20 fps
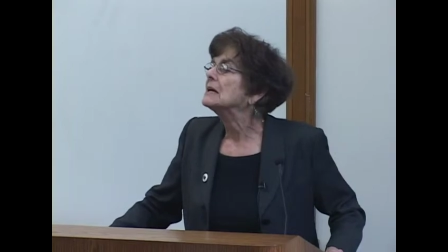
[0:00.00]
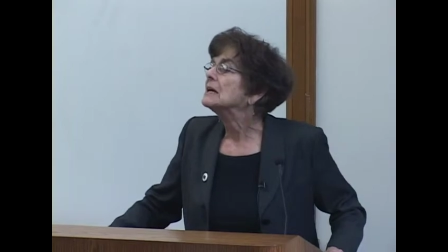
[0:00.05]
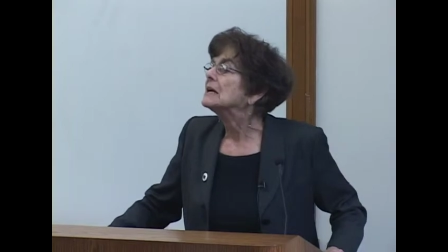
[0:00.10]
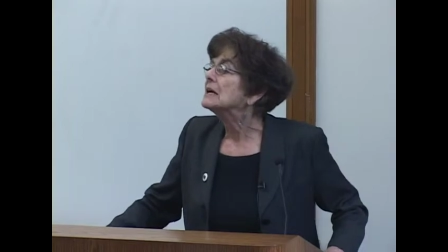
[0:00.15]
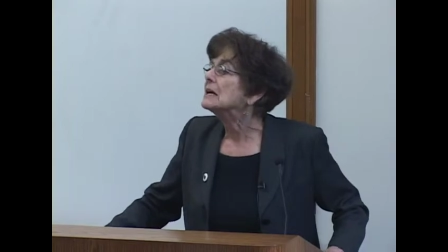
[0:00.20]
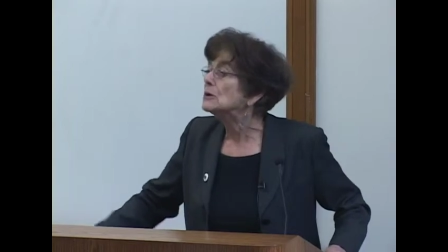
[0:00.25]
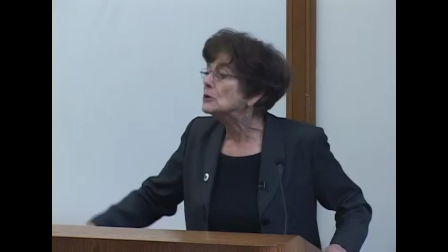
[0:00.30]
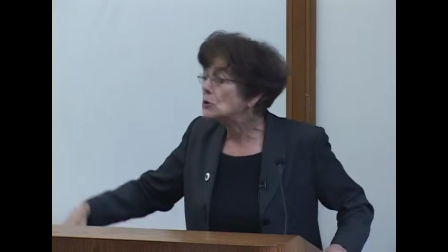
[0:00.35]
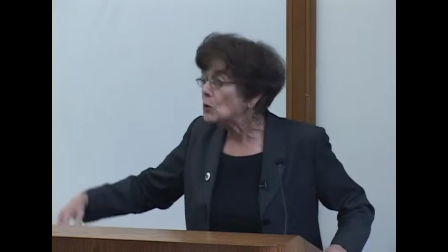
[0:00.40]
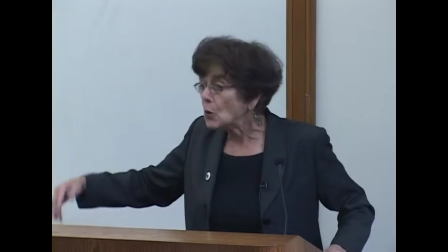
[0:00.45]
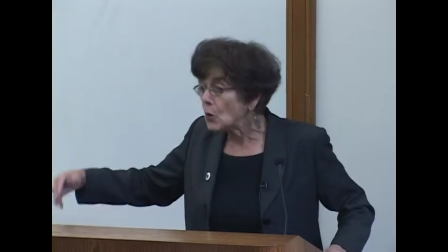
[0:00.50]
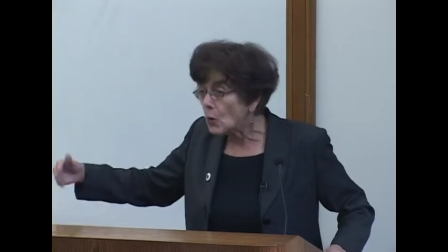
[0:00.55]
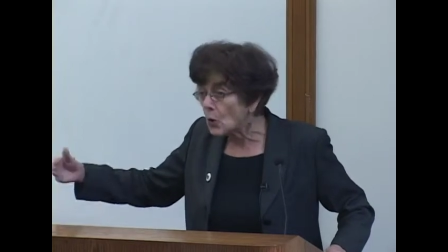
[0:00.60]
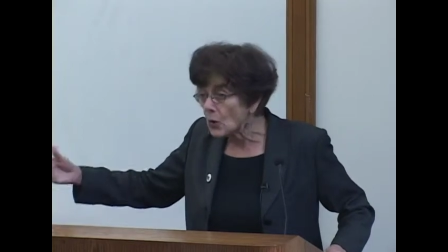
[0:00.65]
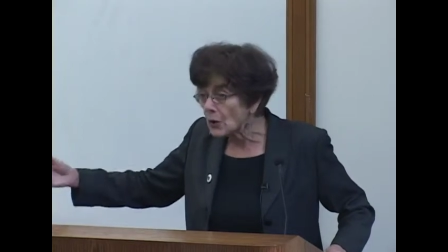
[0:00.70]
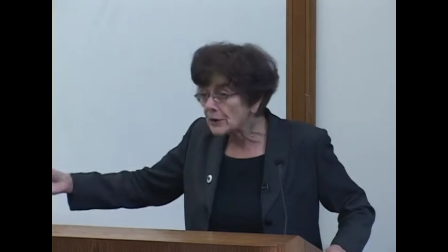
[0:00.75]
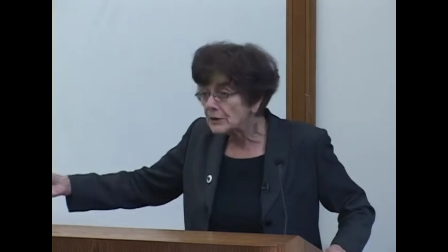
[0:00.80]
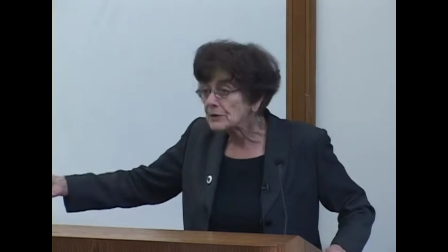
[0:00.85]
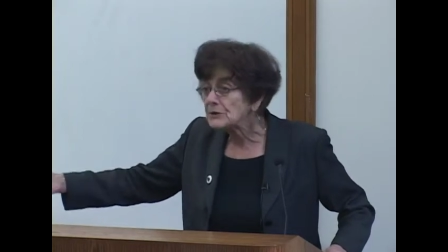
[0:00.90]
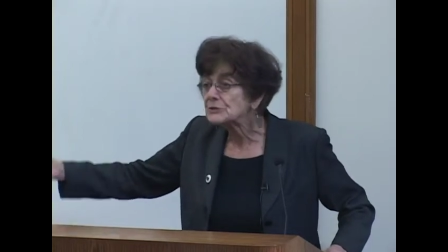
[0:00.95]
in
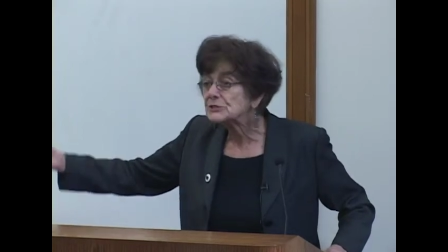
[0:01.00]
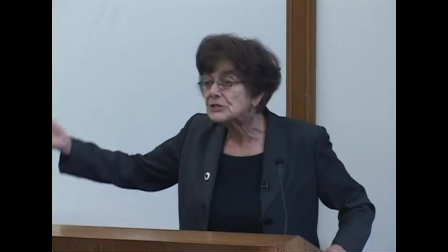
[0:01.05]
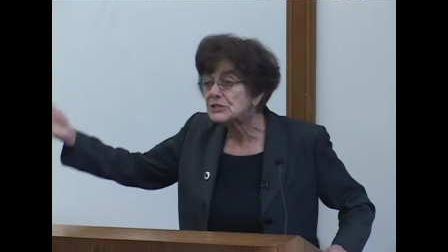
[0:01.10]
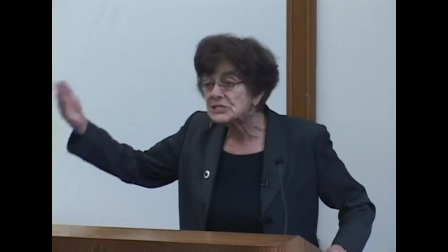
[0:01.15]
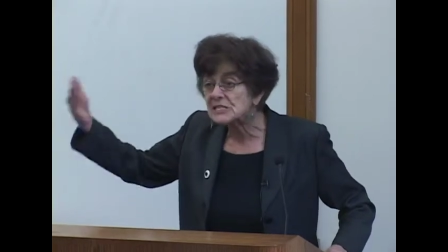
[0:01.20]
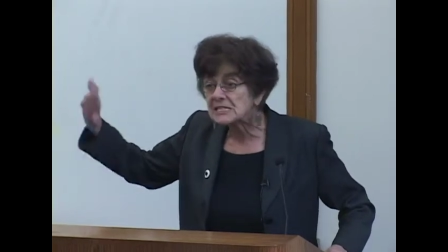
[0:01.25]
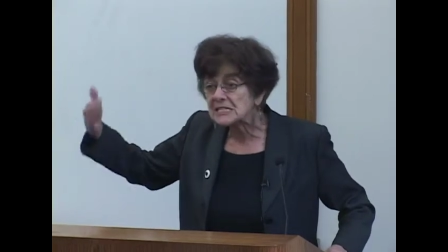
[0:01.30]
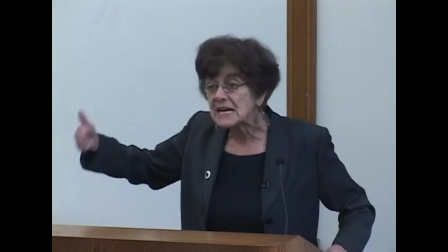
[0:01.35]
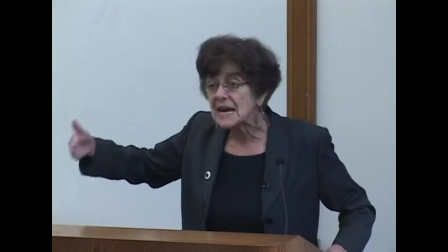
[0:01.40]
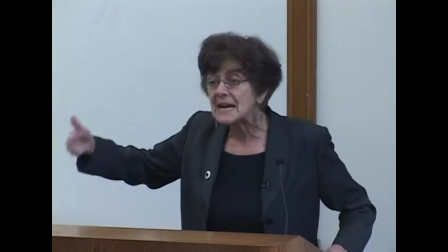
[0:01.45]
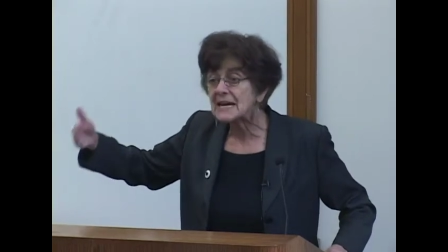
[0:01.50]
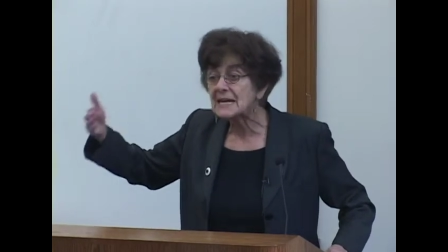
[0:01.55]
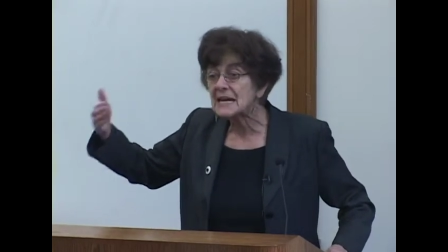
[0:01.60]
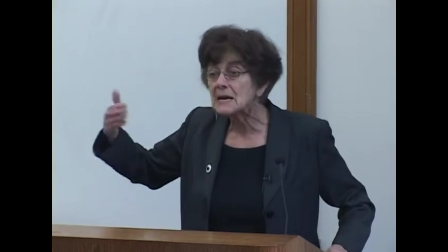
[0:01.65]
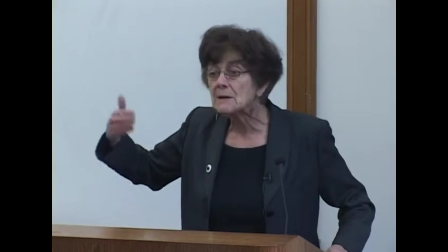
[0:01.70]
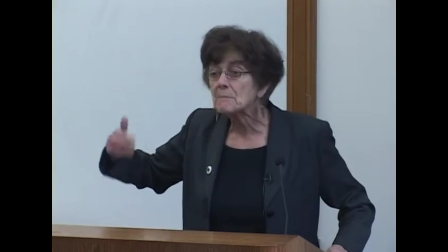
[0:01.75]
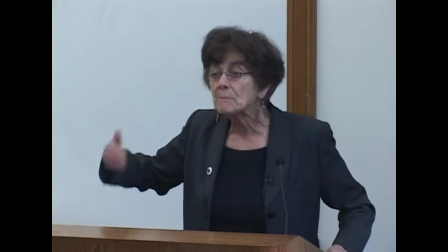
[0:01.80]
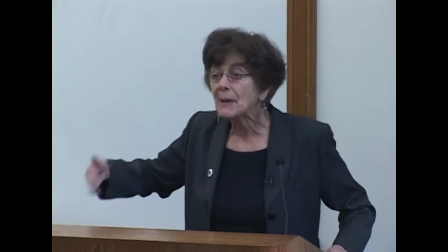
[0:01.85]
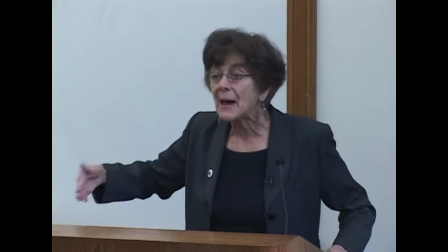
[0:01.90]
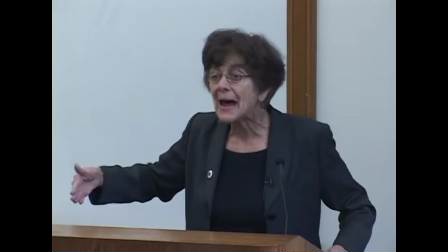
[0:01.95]
order to stay
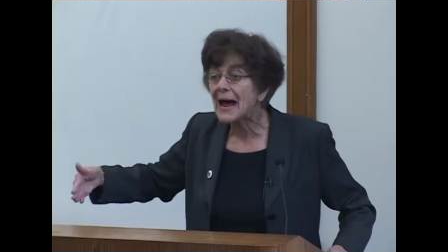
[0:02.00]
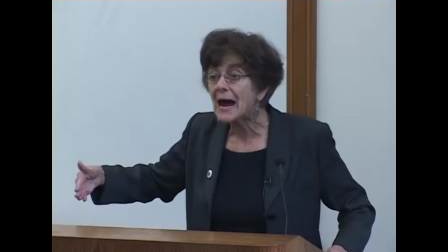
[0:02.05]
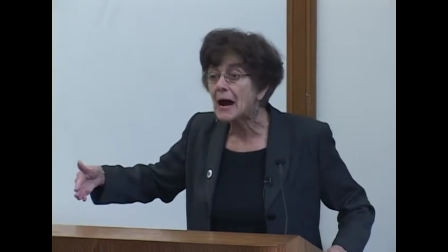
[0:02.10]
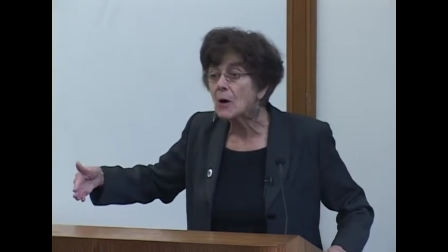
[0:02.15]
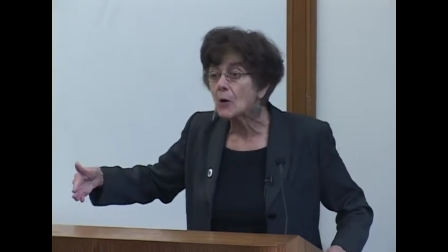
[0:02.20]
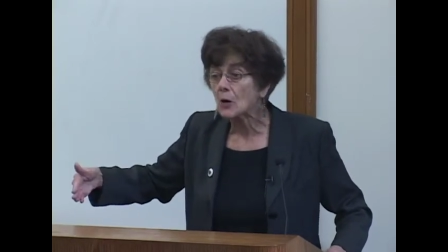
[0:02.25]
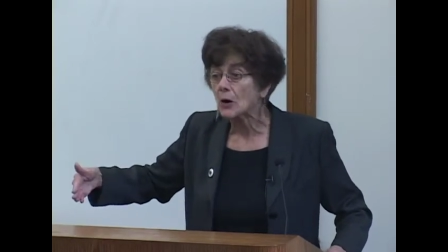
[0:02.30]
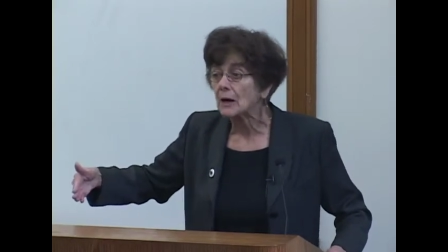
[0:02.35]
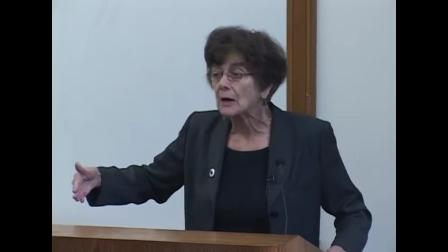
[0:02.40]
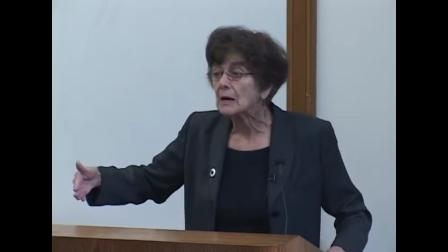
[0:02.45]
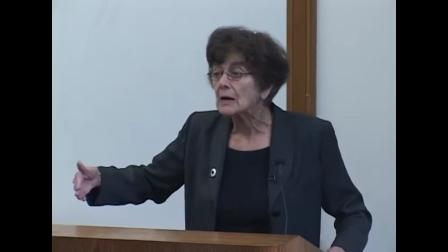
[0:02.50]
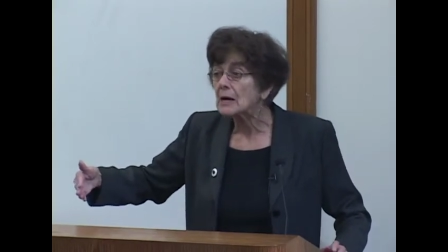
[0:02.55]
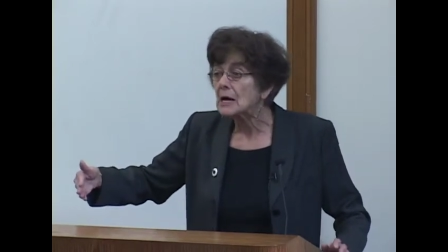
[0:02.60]
in power.